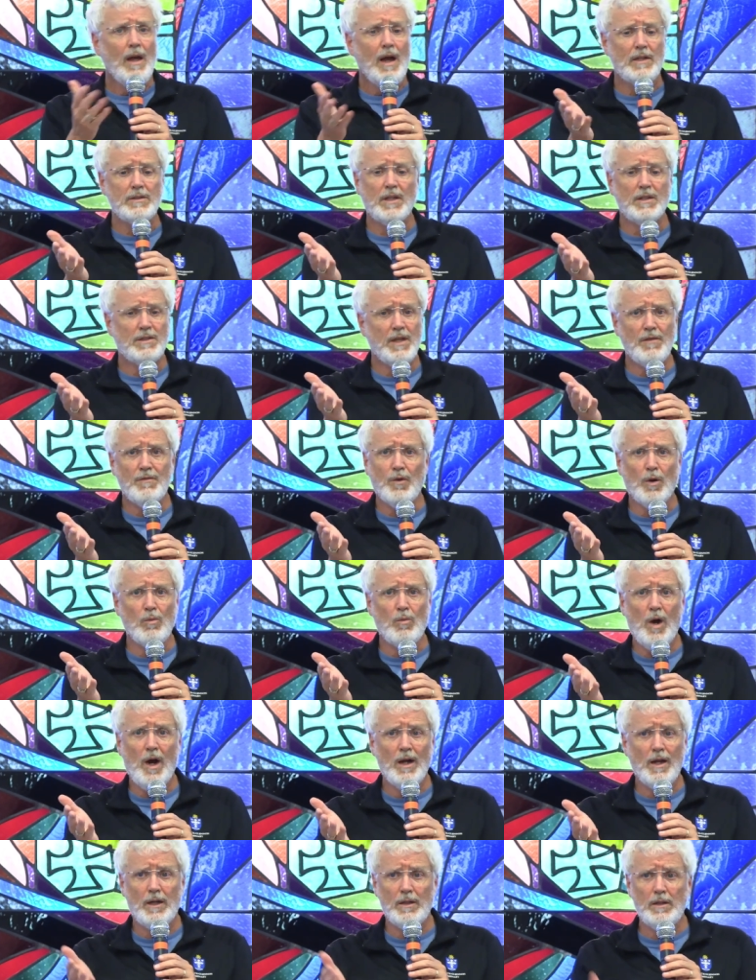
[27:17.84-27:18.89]
As I said, for a
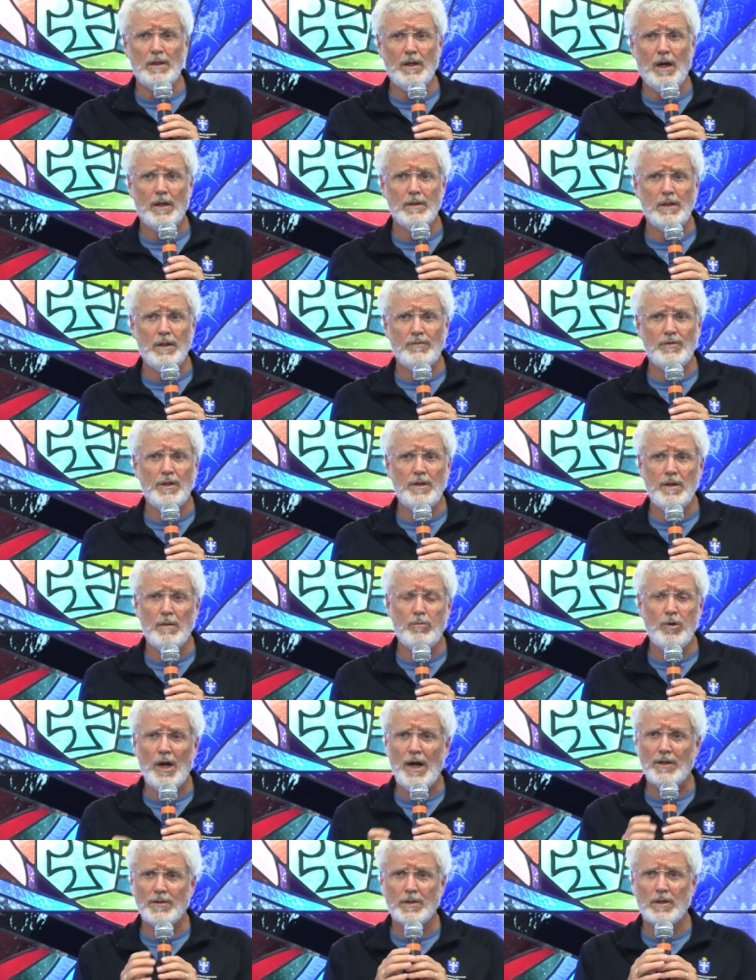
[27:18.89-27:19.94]
while, I lived in
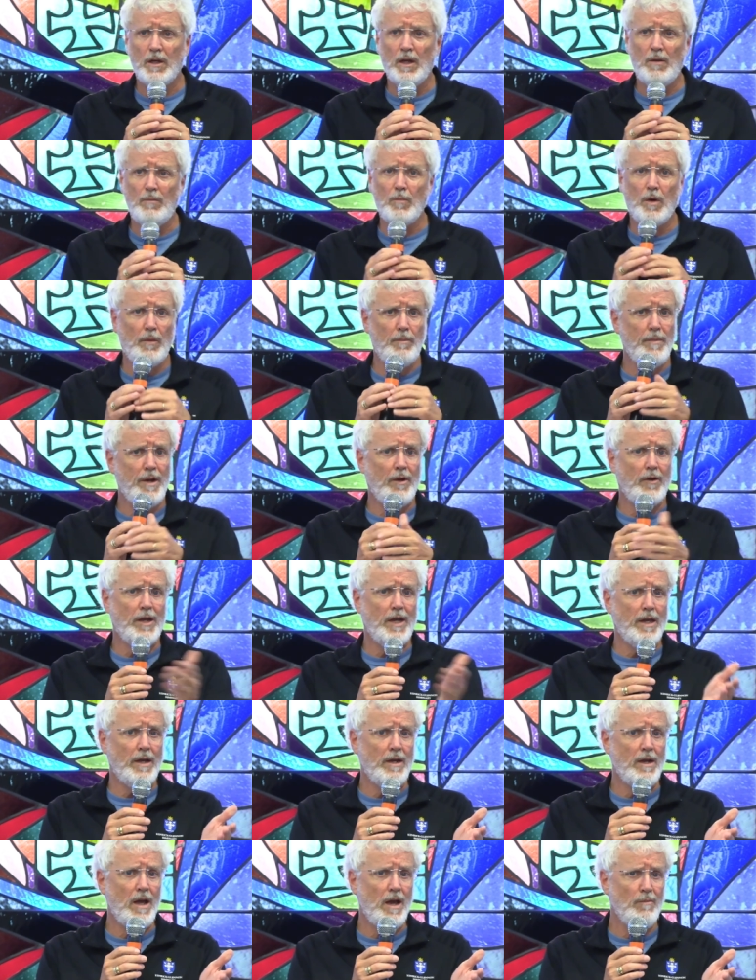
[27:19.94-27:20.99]
Nebraska, and when
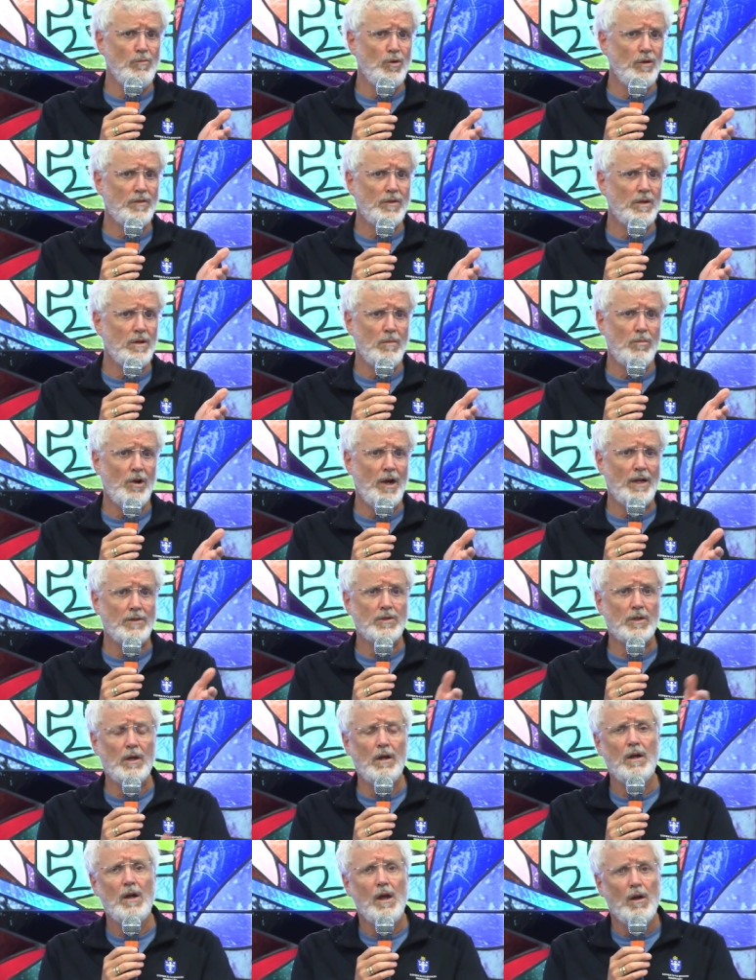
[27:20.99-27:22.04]
Marianne and I moved to
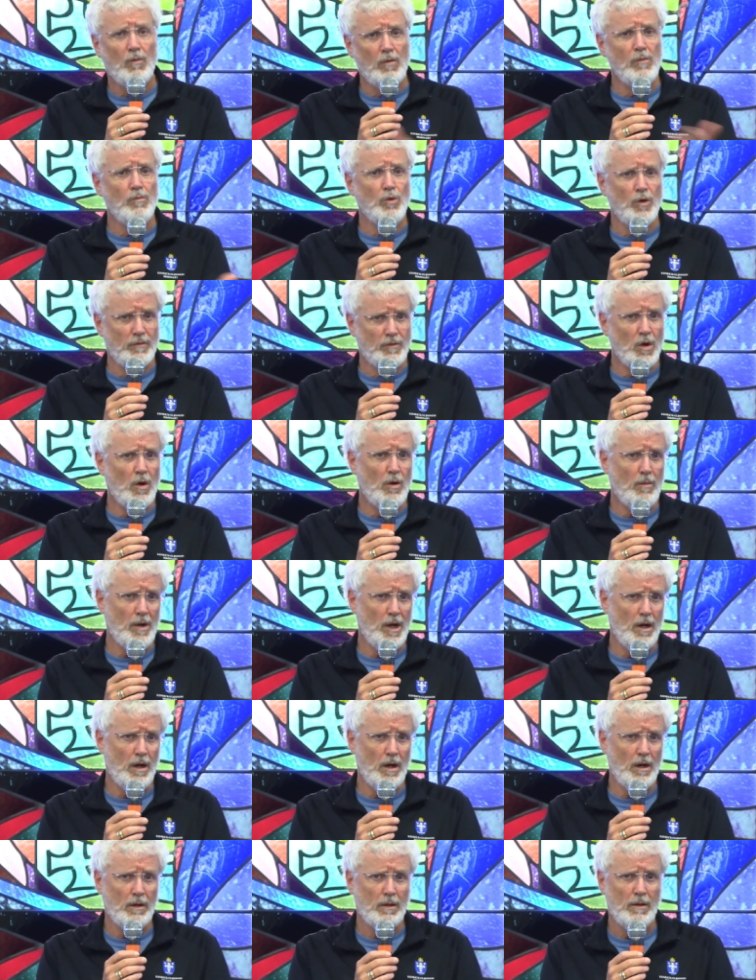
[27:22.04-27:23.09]
Nebraska, we moved to
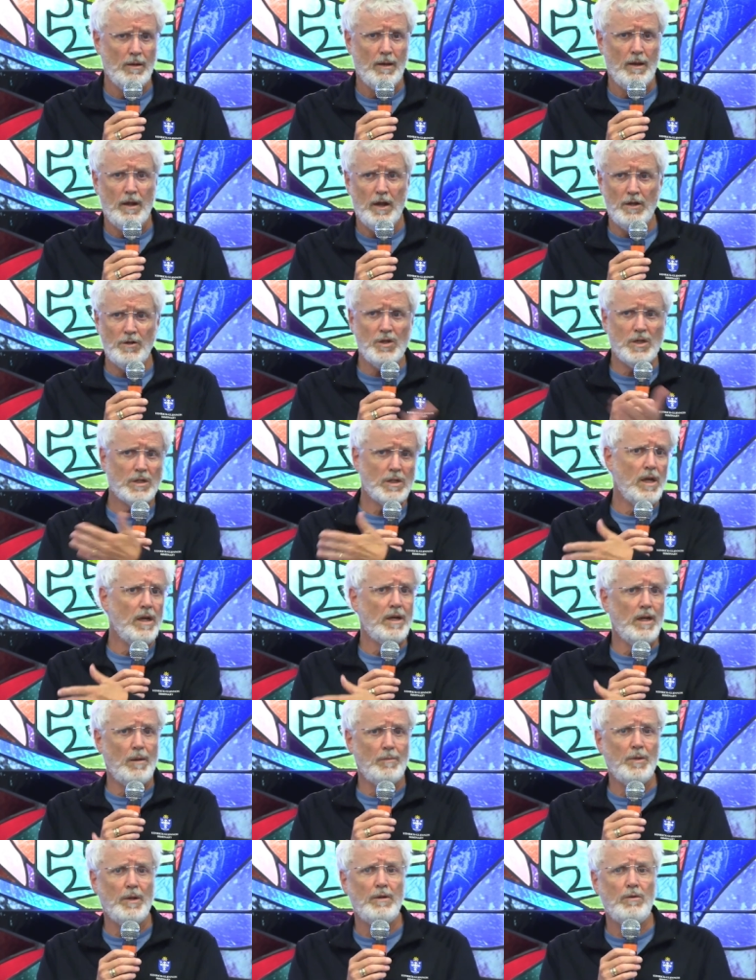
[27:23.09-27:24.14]
Omaha. And just like
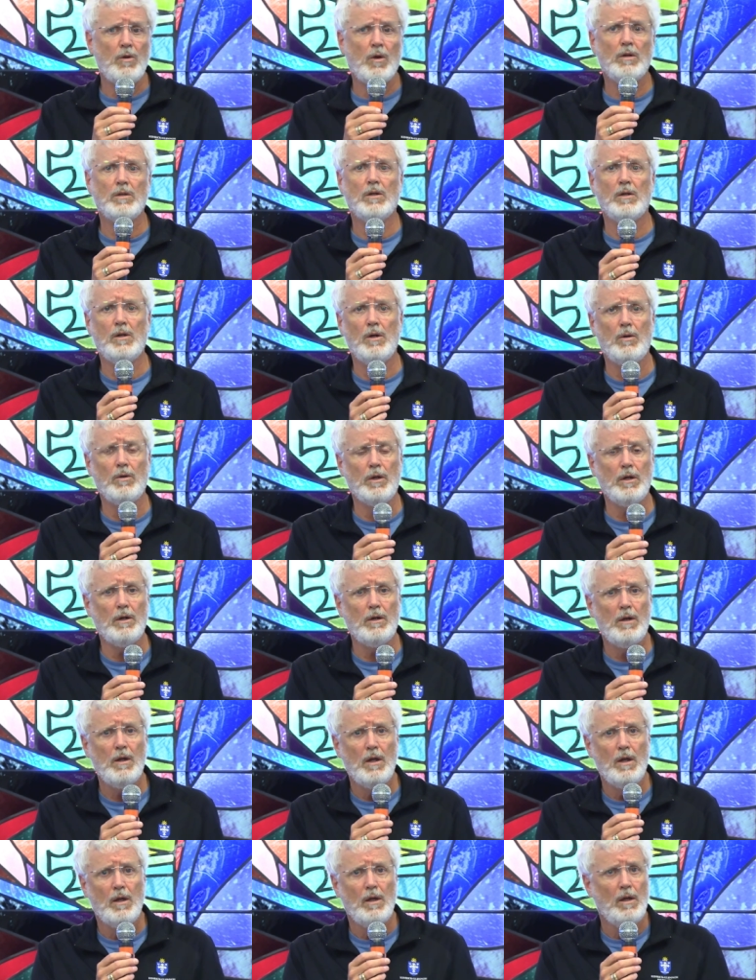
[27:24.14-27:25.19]
up in North Dakota,
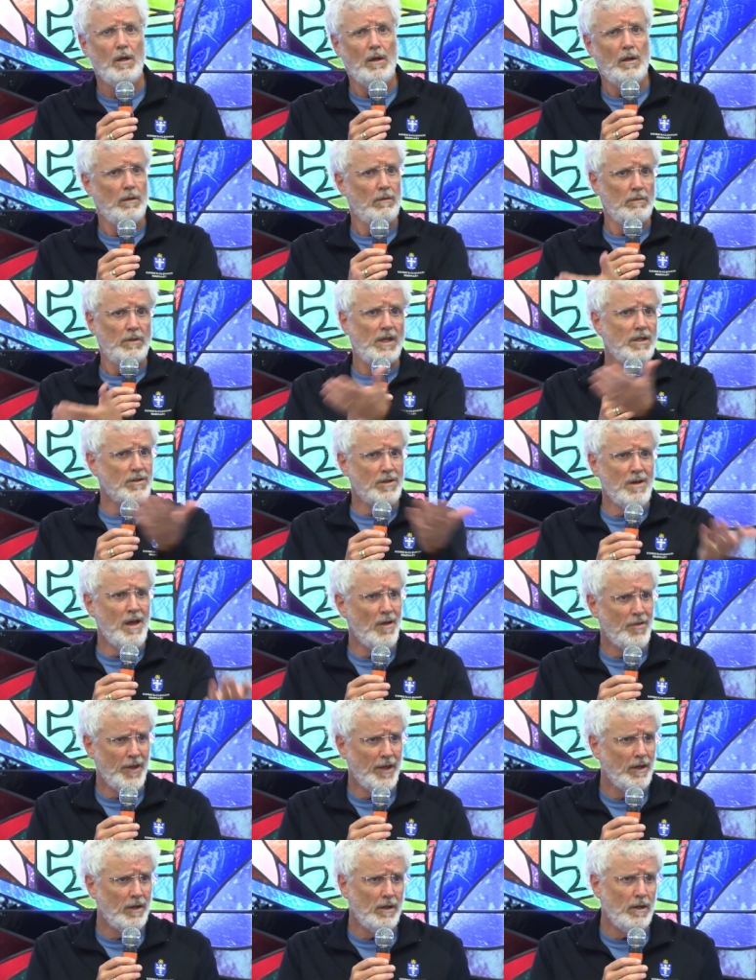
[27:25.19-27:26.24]
there's
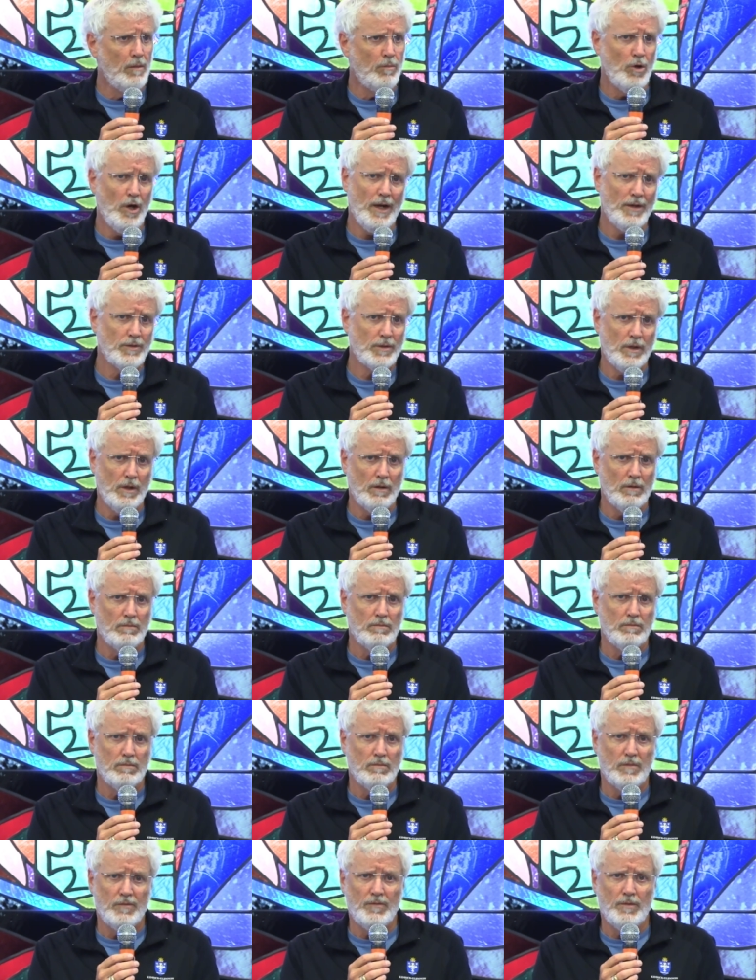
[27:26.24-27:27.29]
nothing in Nebraska.
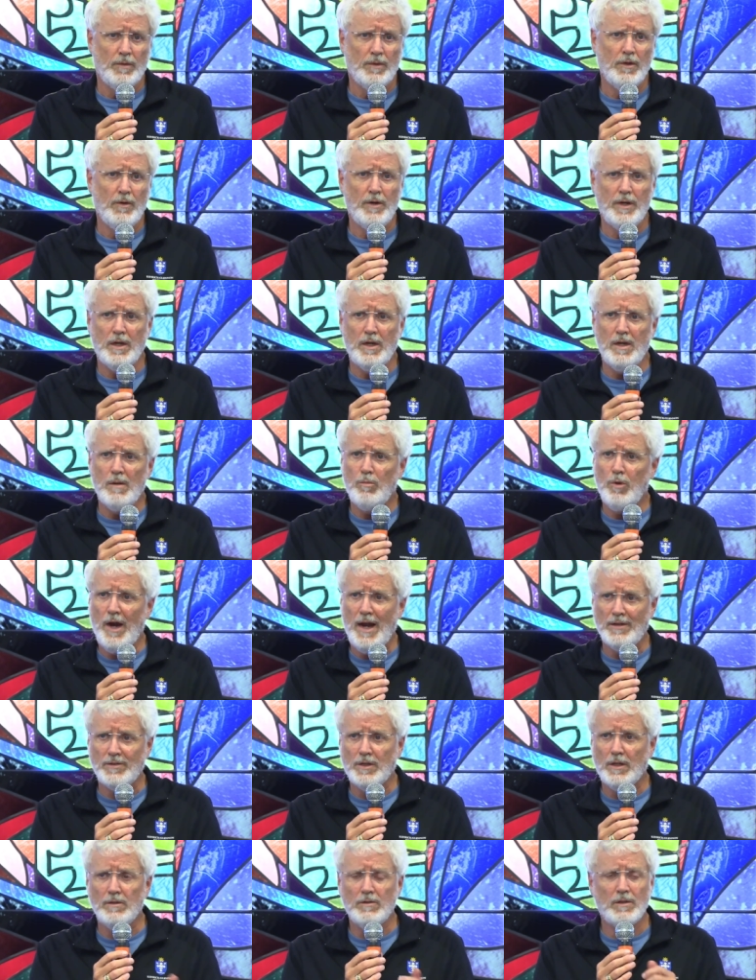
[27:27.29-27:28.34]
If there are any
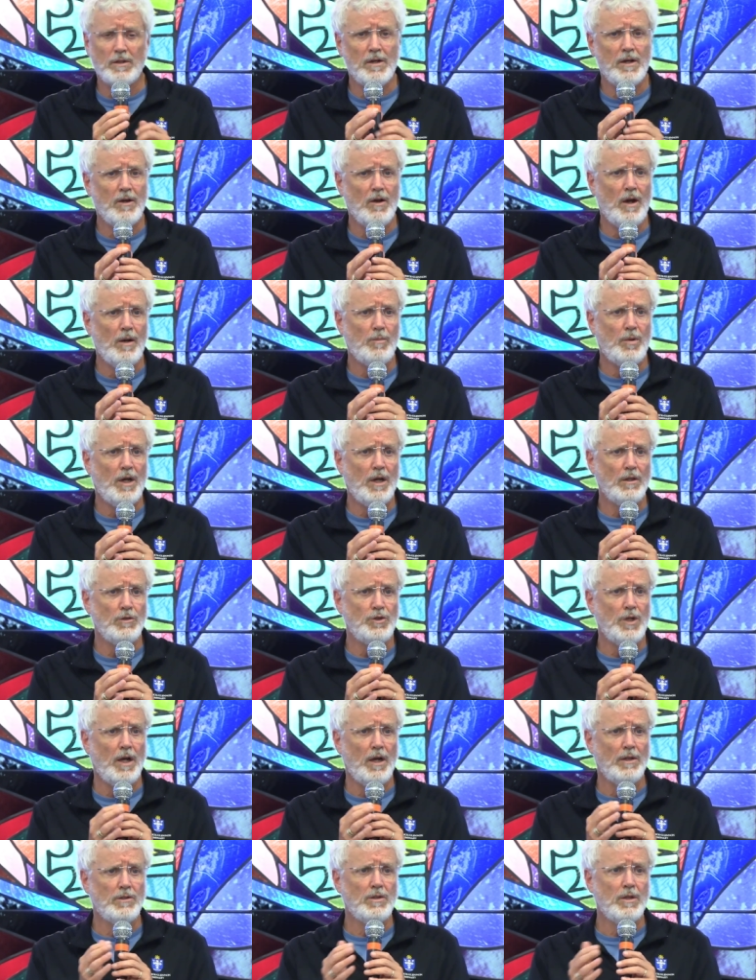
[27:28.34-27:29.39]
Nebraskans in here, I
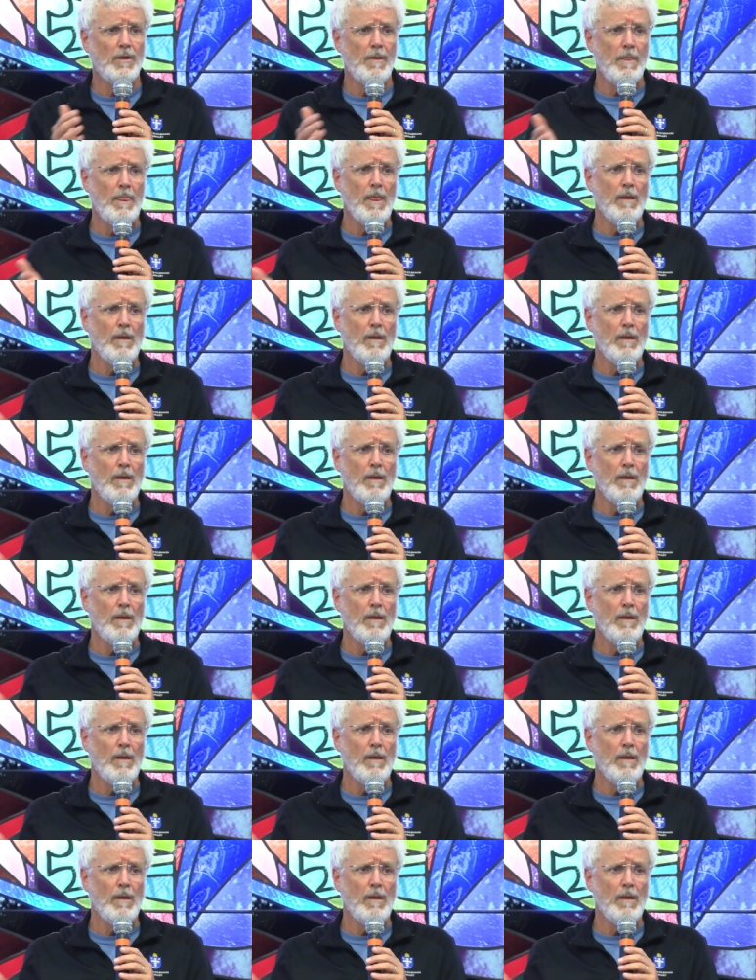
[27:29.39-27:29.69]
apologize.